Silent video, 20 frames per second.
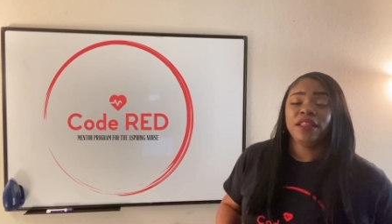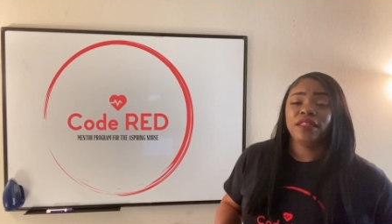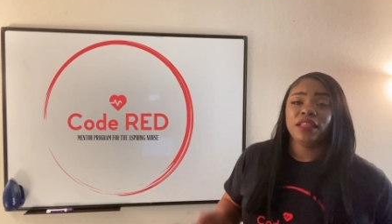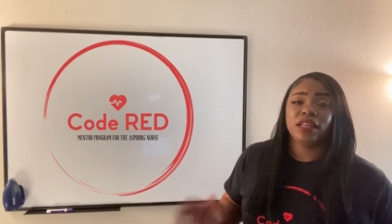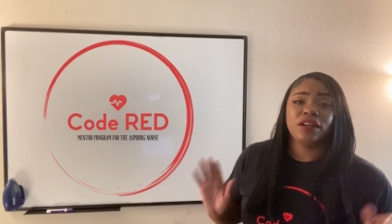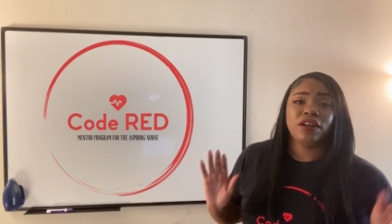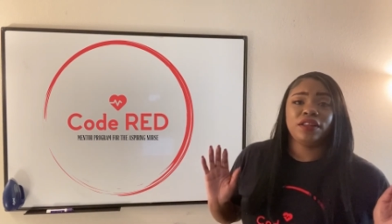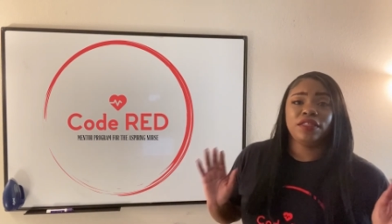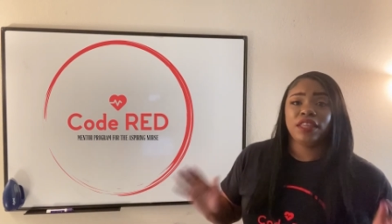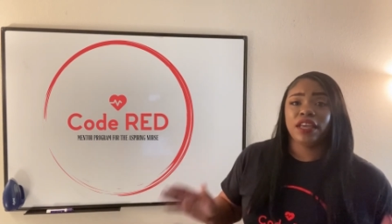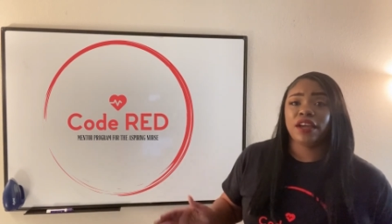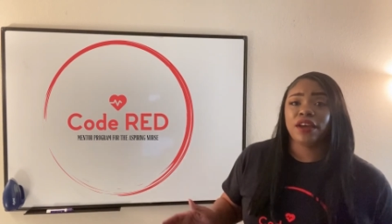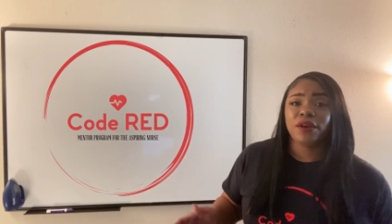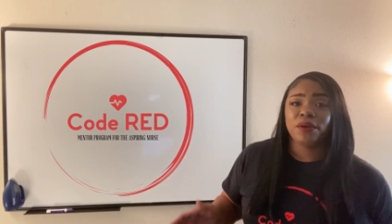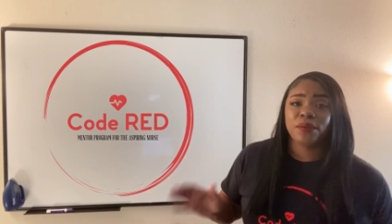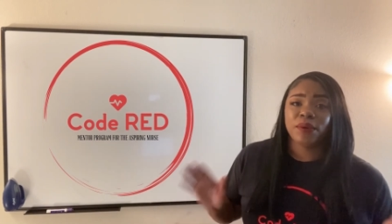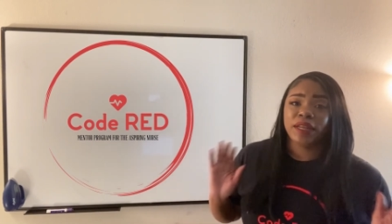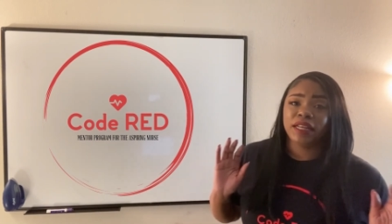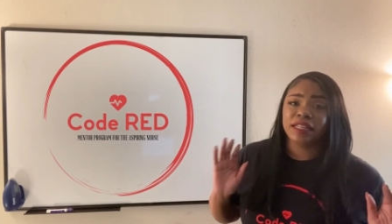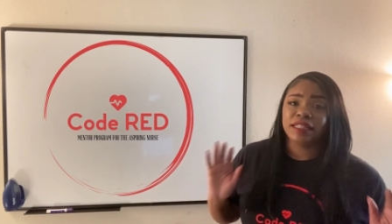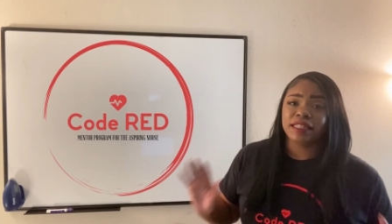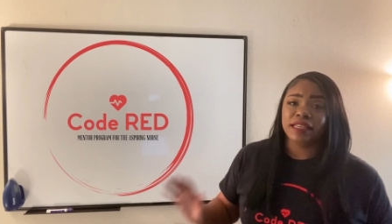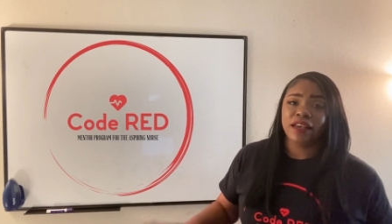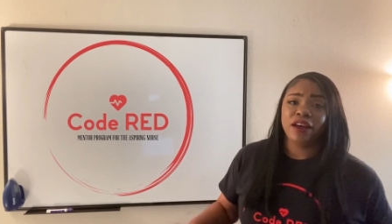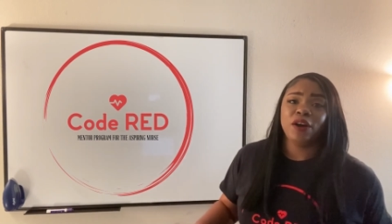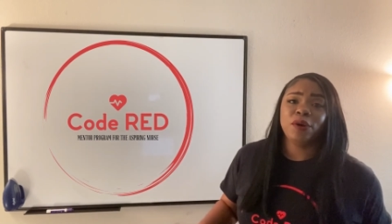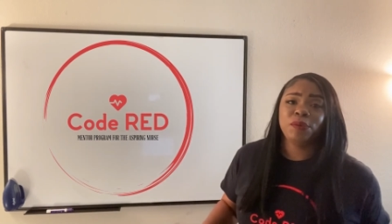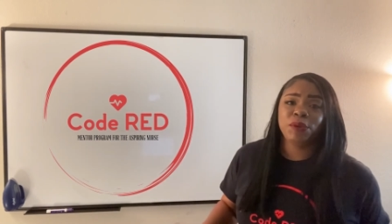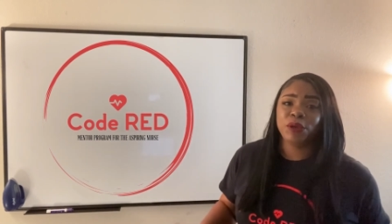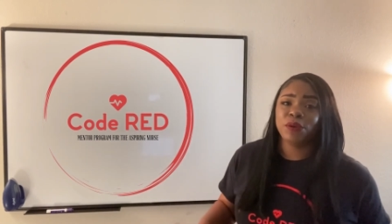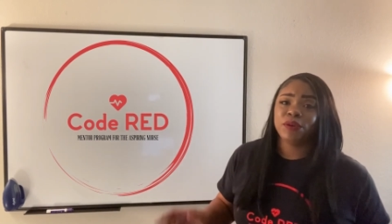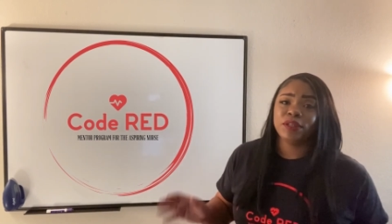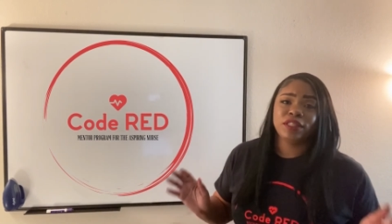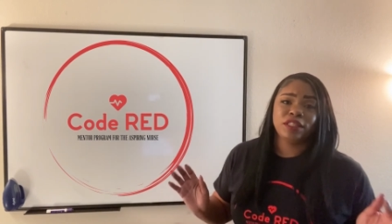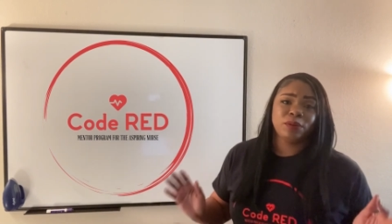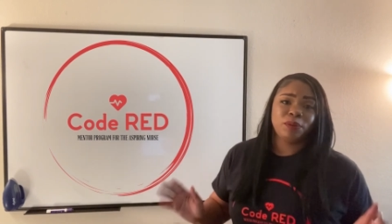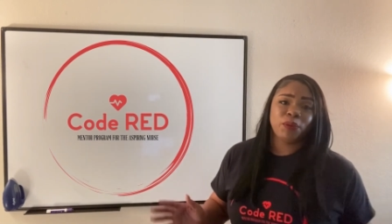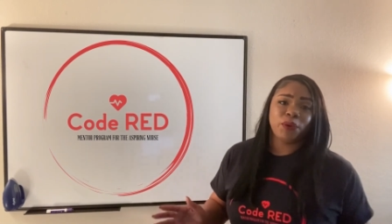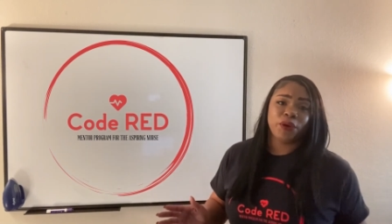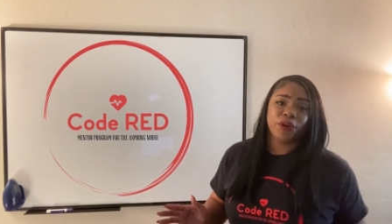that are there ready to help you and
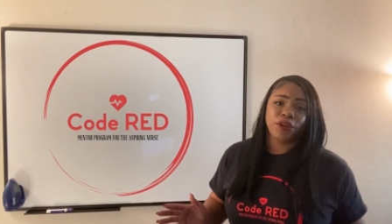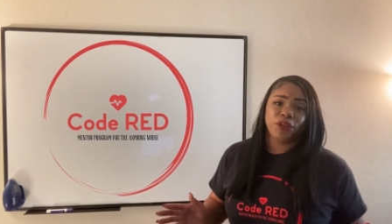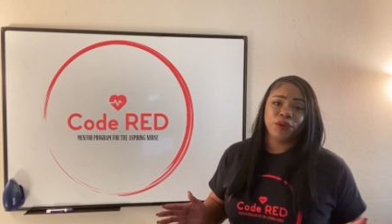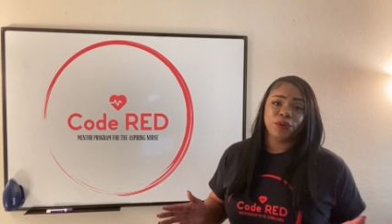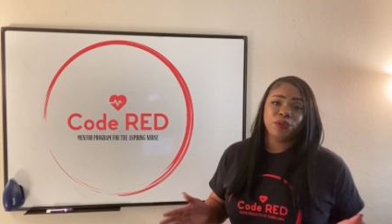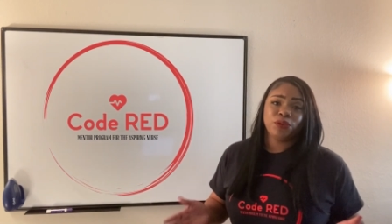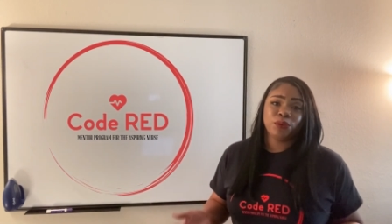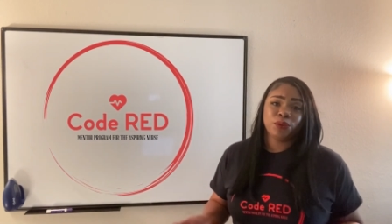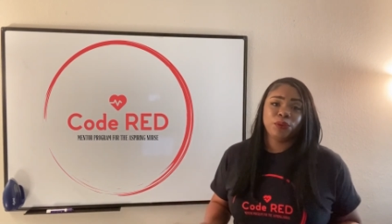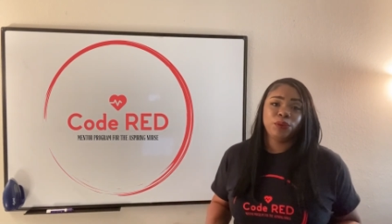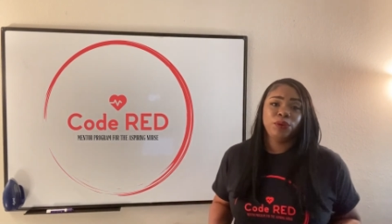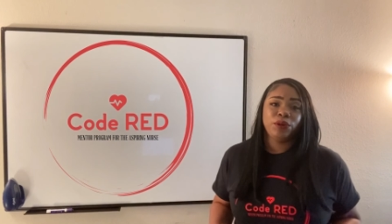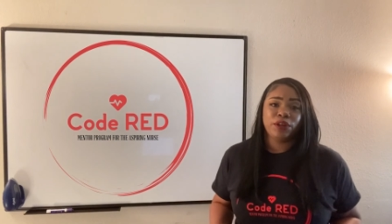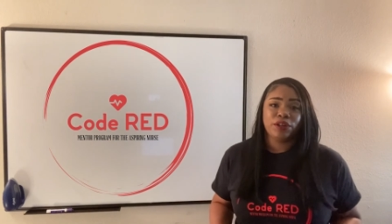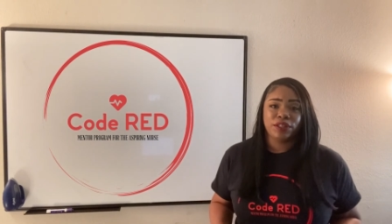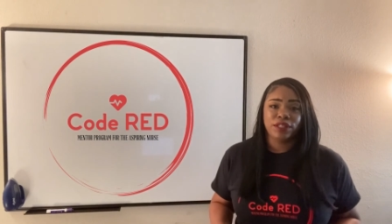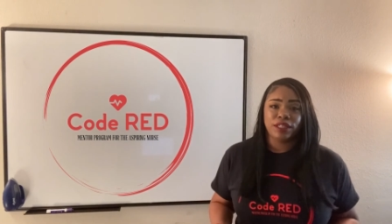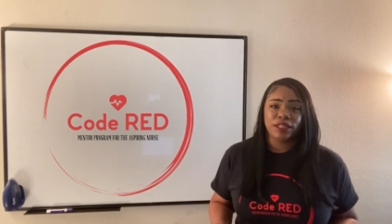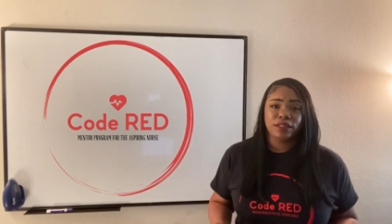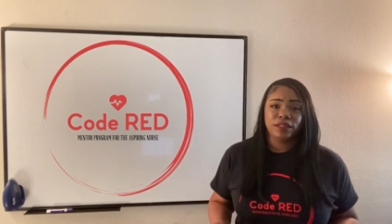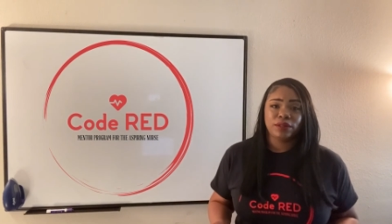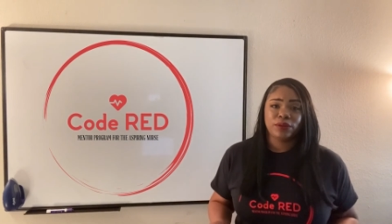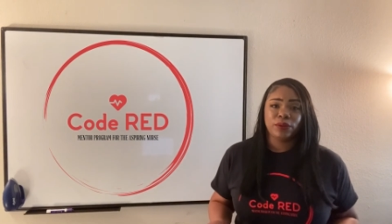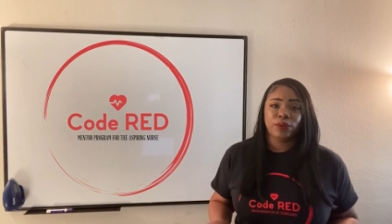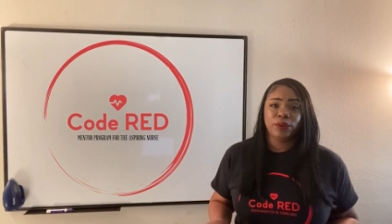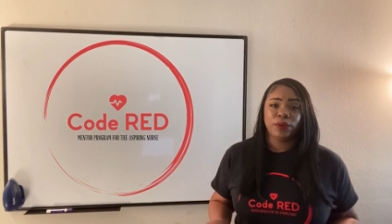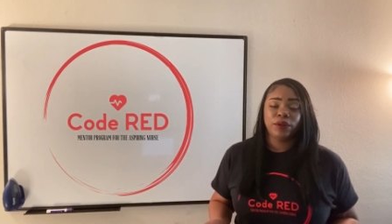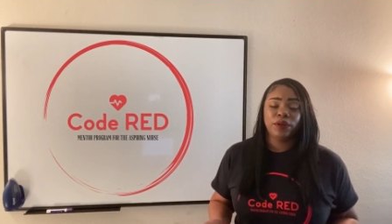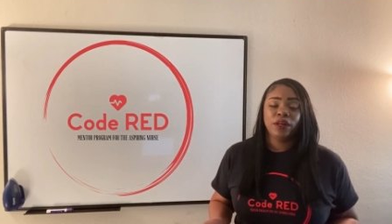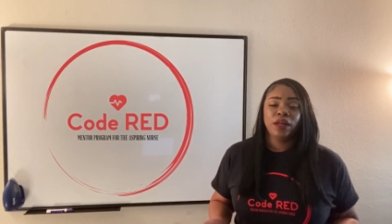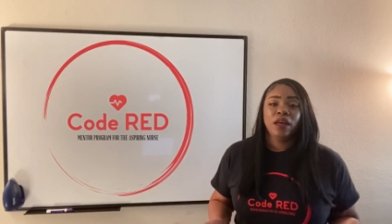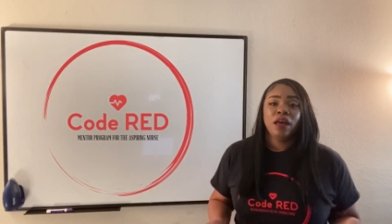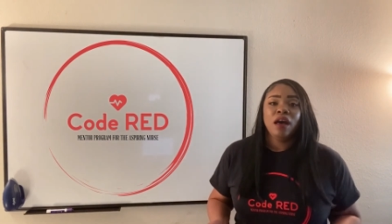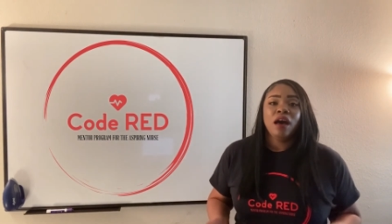support you through nursing school.